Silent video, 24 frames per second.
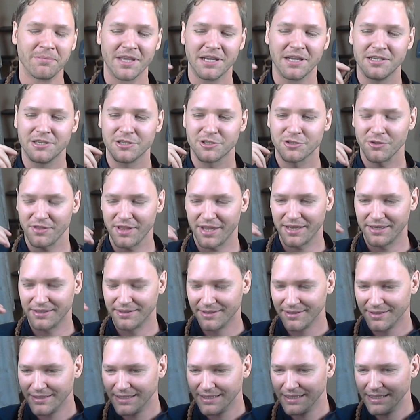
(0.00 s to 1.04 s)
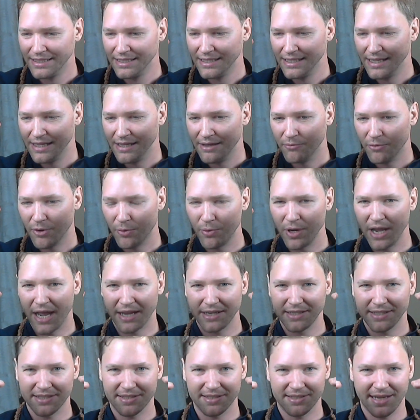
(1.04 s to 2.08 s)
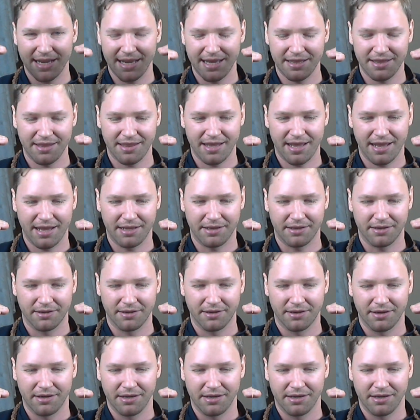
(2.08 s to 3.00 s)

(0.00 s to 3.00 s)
So then, when we understand then